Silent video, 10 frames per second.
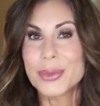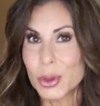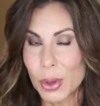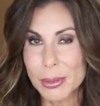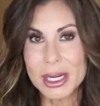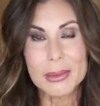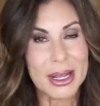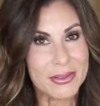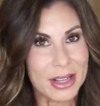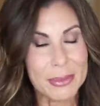The women in
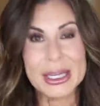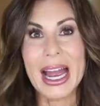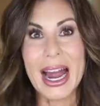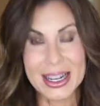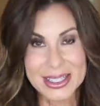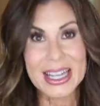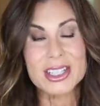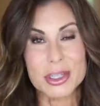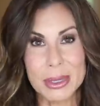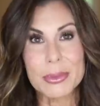my family
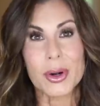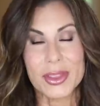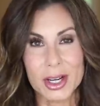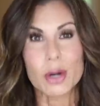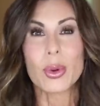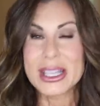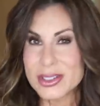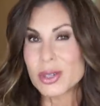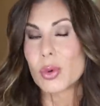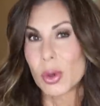tend to be more
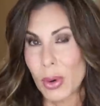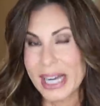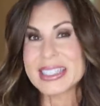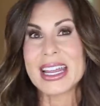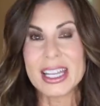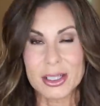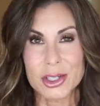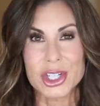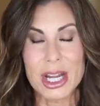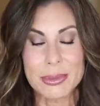thicker-waisted. We're
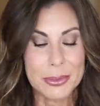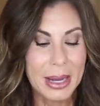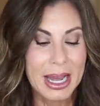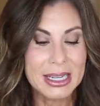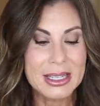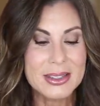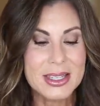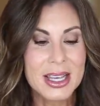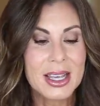rectangular-shaped bodies.